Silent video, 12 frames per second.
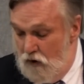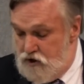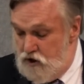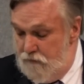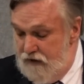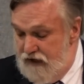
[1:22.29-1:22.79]

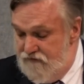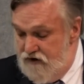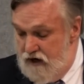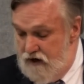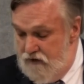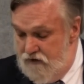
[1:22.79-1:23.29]
What shall be
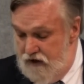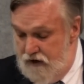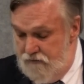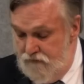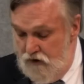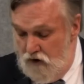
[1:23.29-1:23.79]
given unto
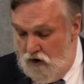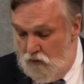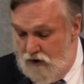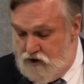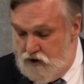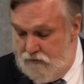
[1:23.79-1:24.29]
thee, or
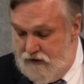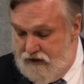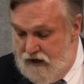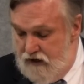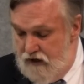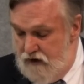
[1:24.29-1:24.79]
what shall be
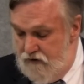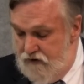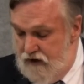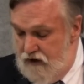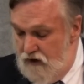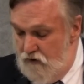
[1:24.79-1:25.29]
done unto
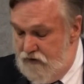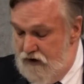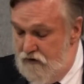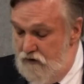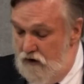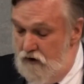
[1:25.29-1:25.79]
thee, O thou,